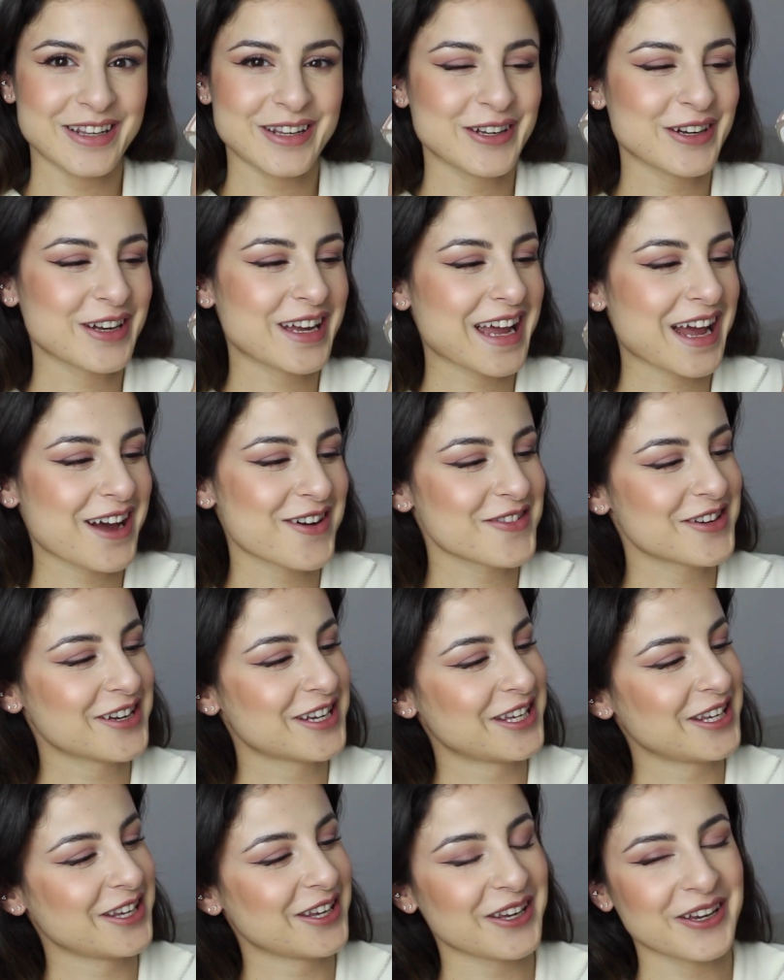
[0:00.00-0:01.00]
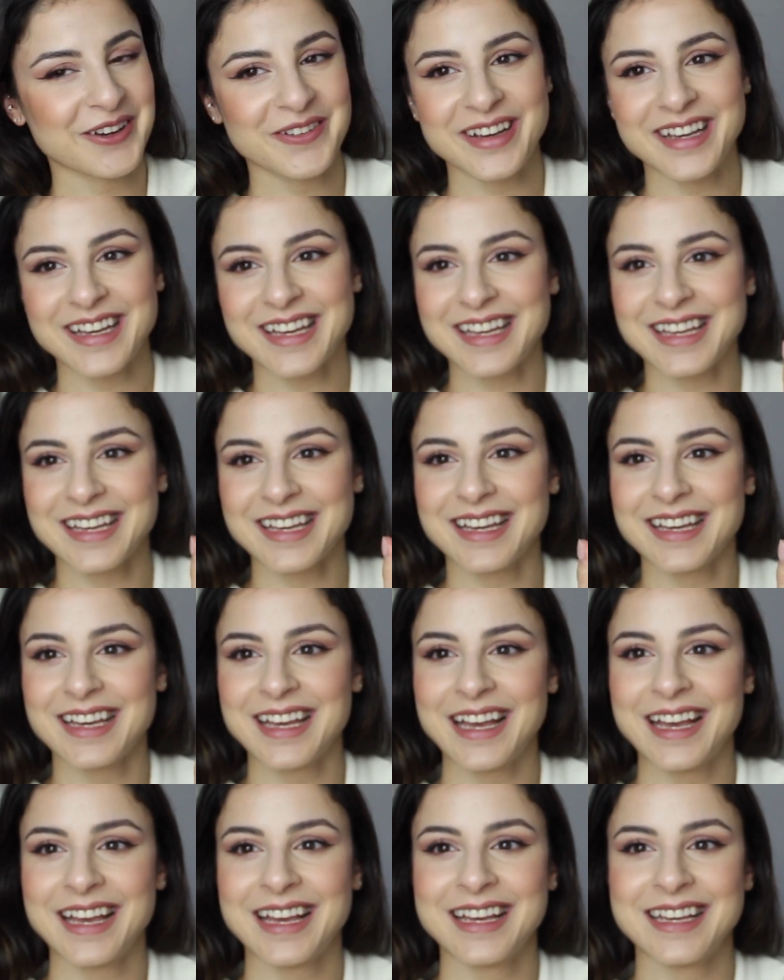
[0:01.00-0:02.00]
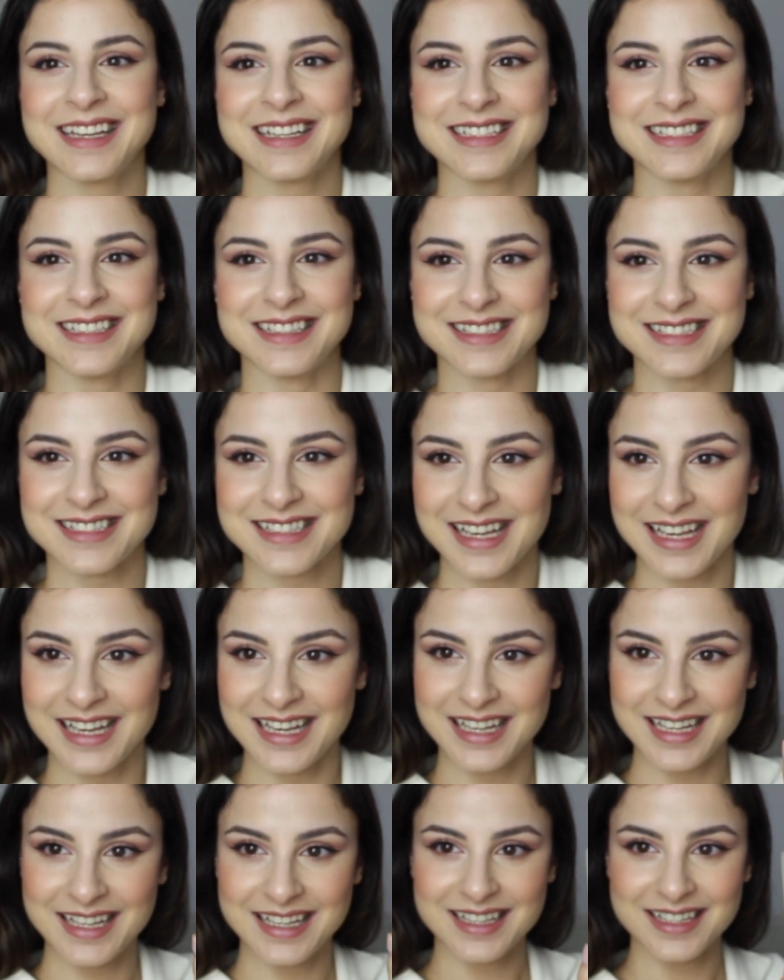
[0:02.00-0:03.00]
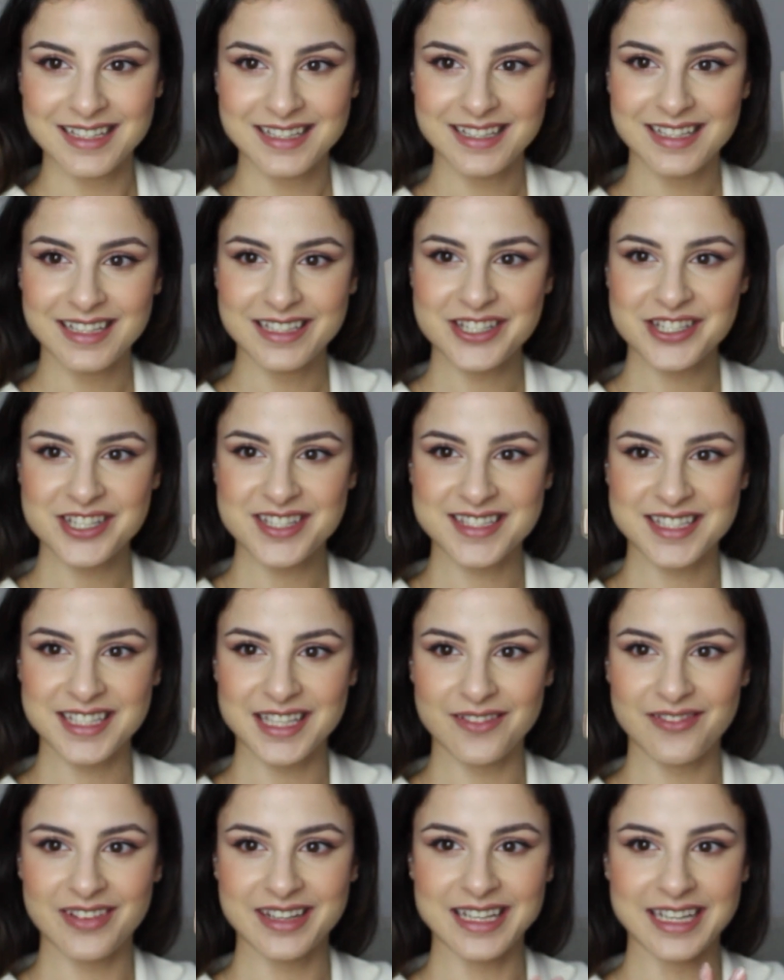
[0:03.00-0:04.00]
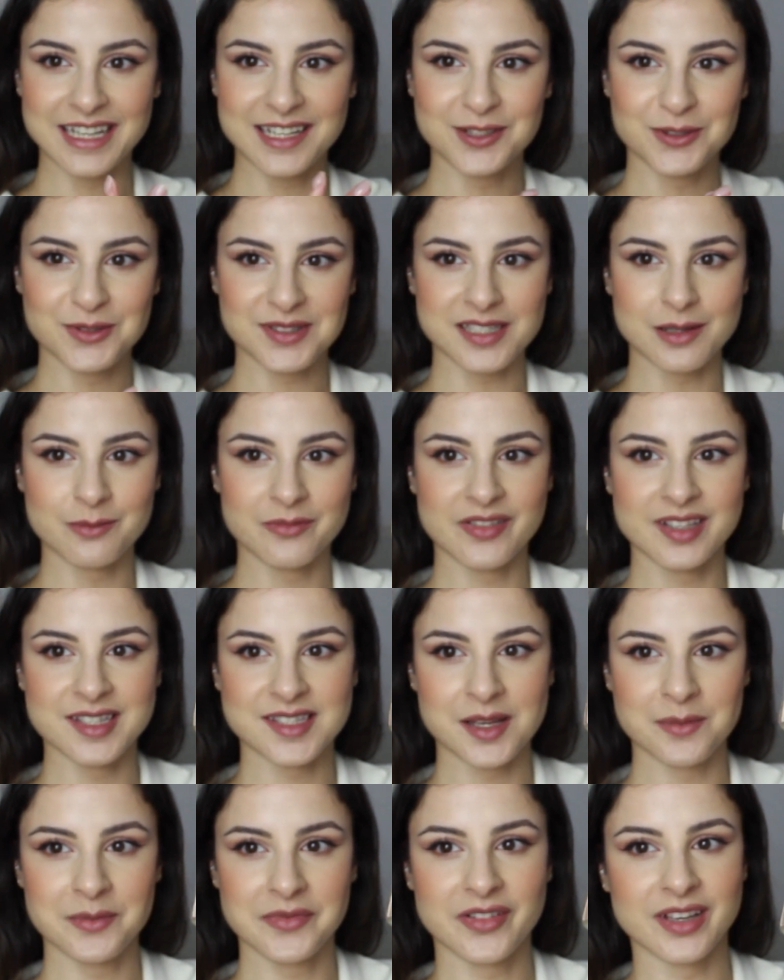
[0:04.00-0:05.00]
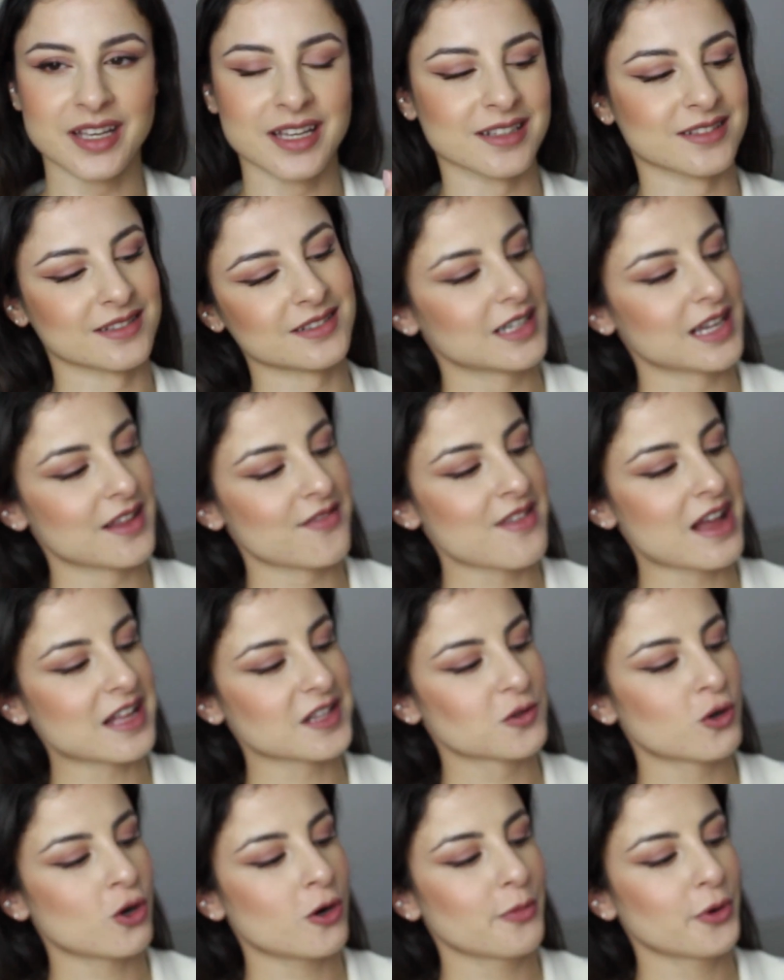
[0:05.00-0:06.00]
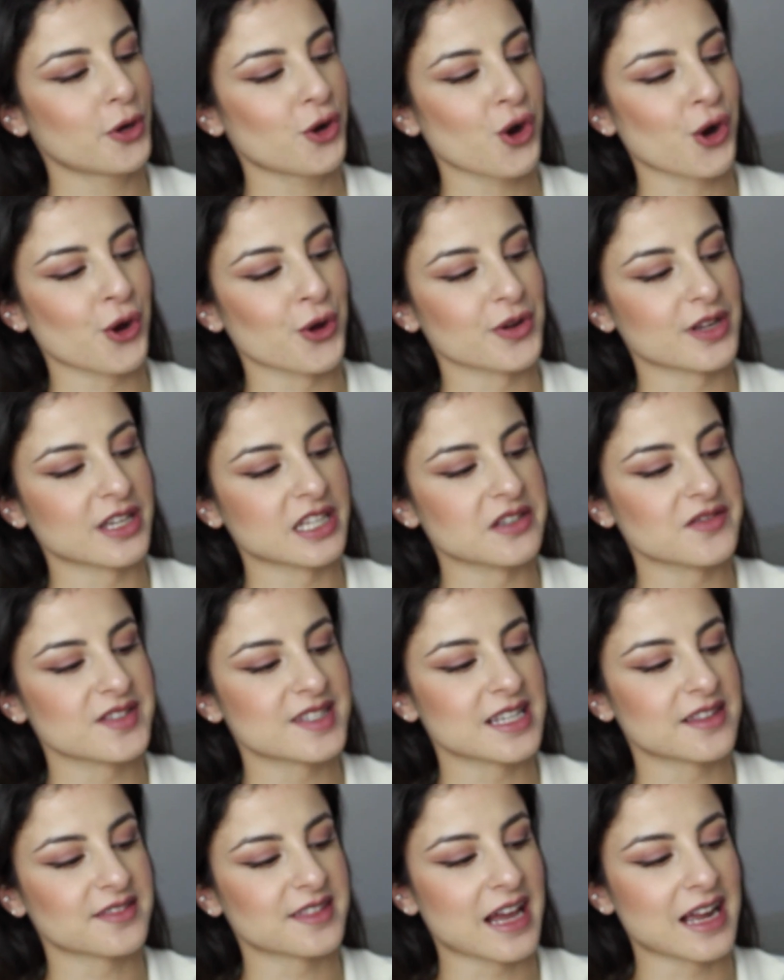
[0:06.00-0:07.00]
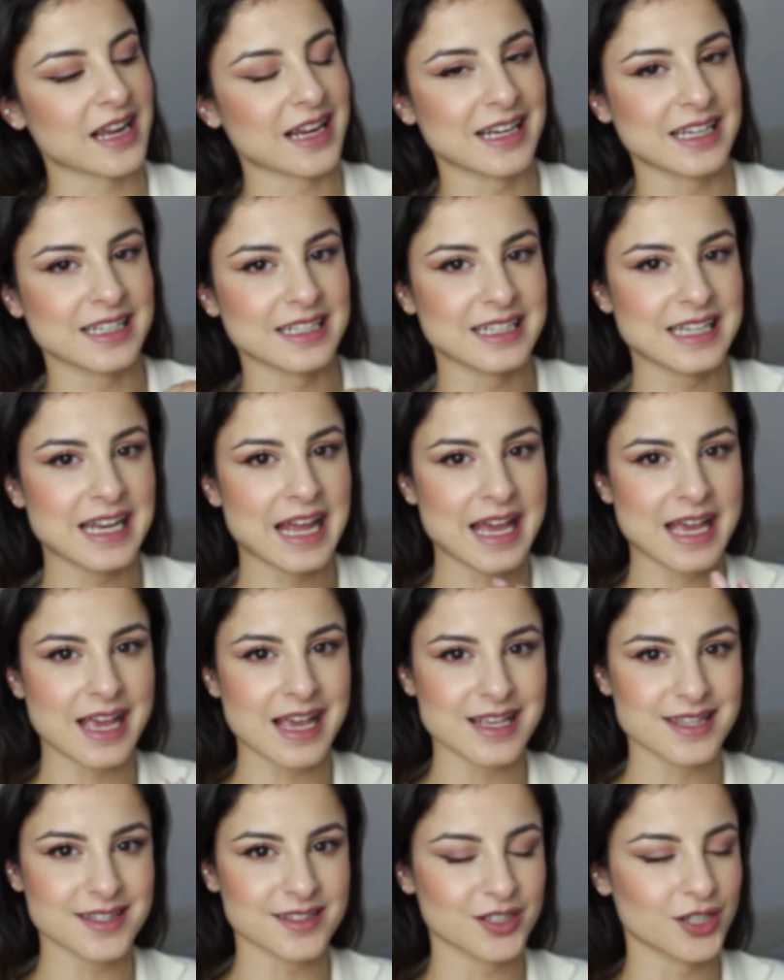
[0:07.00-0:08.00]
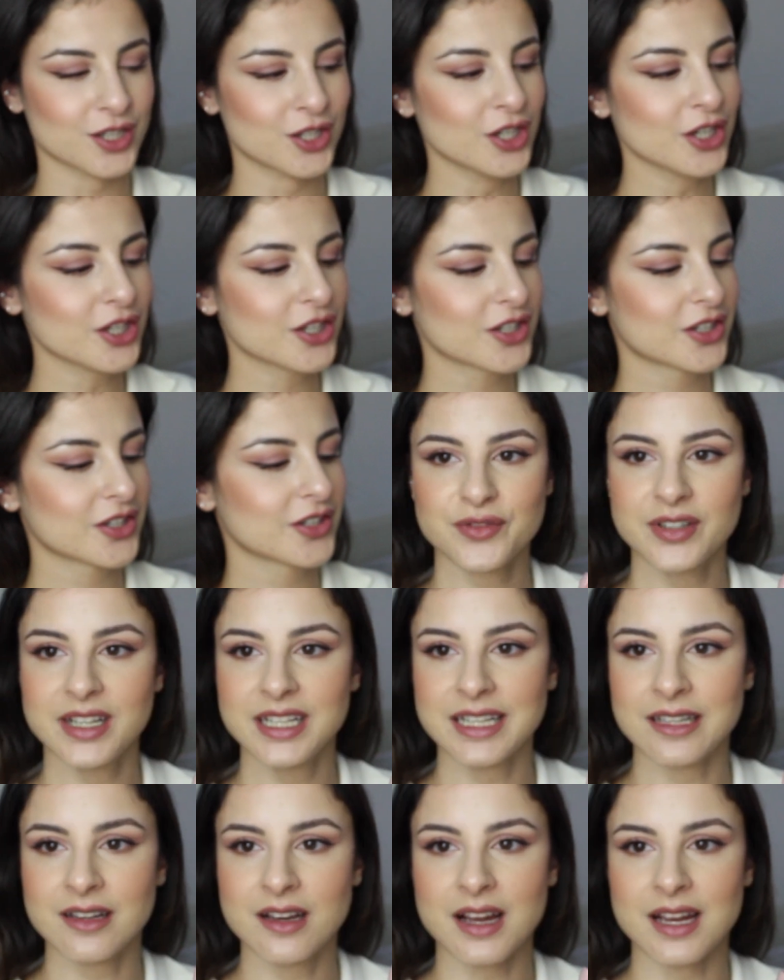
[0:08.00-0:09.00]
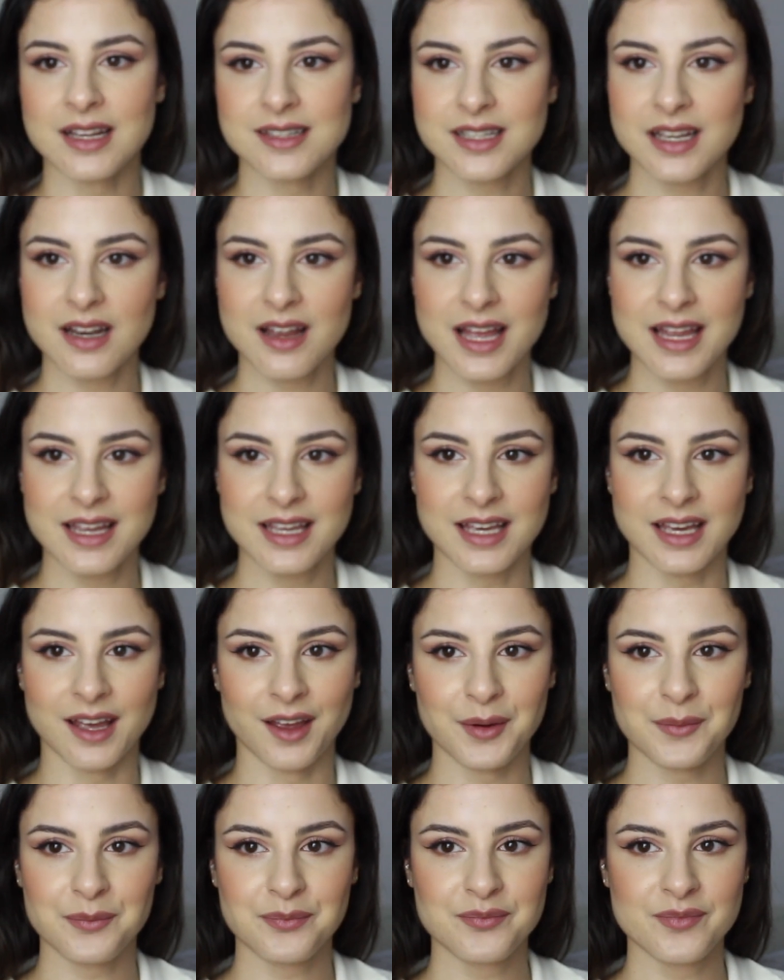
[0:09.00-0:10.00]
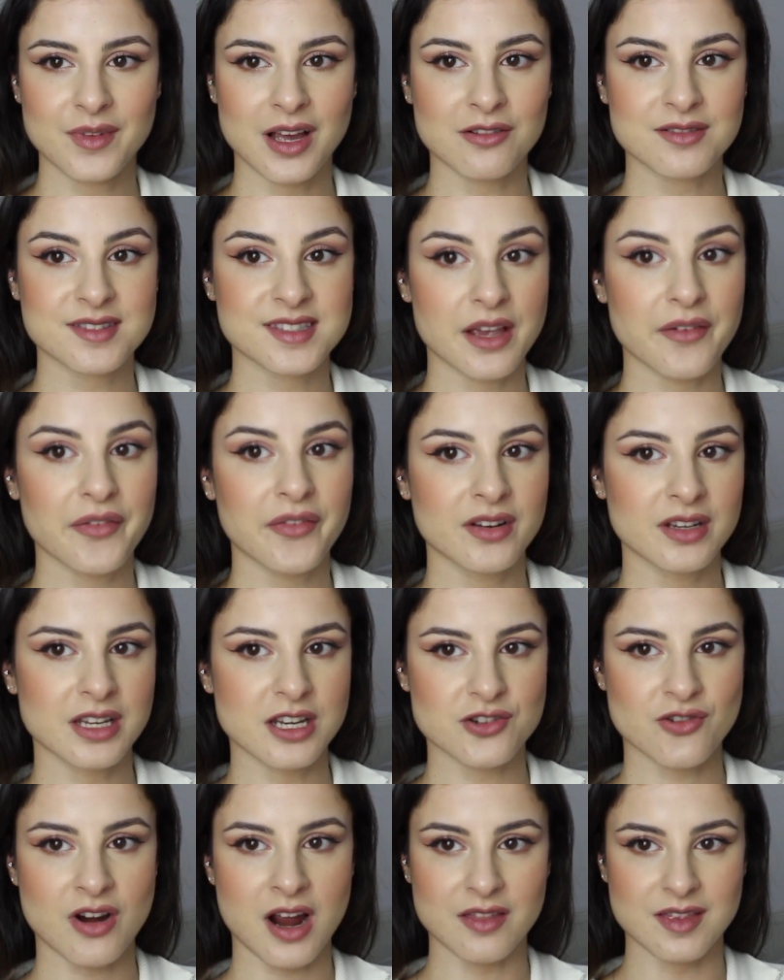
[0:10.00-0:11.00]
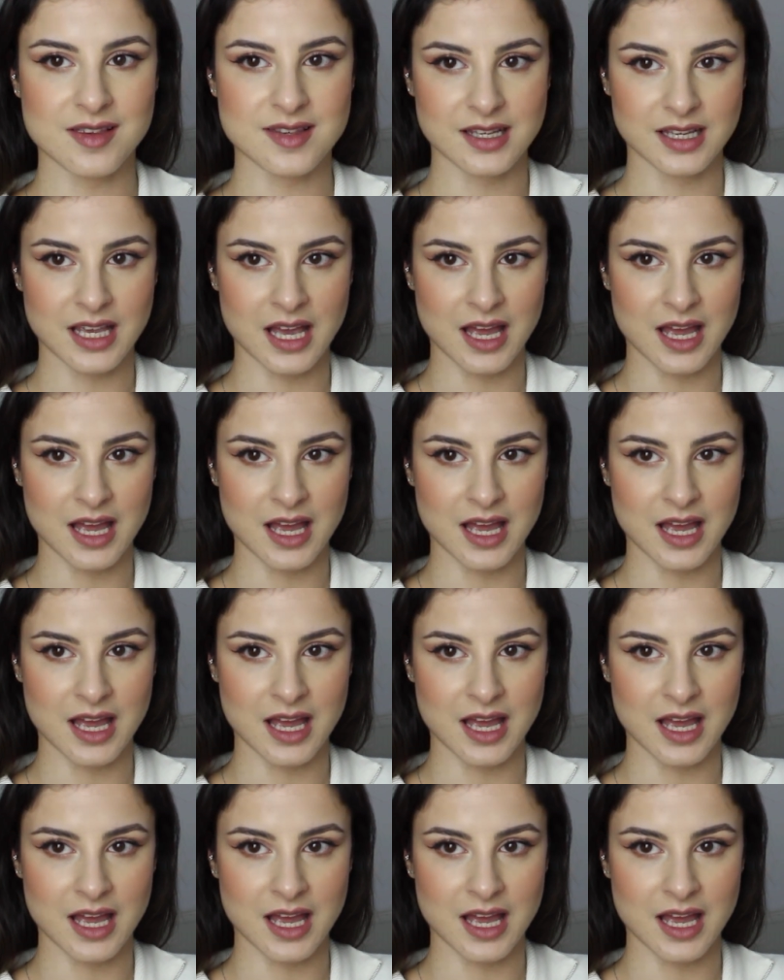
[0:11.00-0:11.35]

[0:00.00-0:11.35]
Look how cute it is. It's just giving it a little something something. And that top coat gives it that glazed look. Really nice, I like it. I'll definitely try this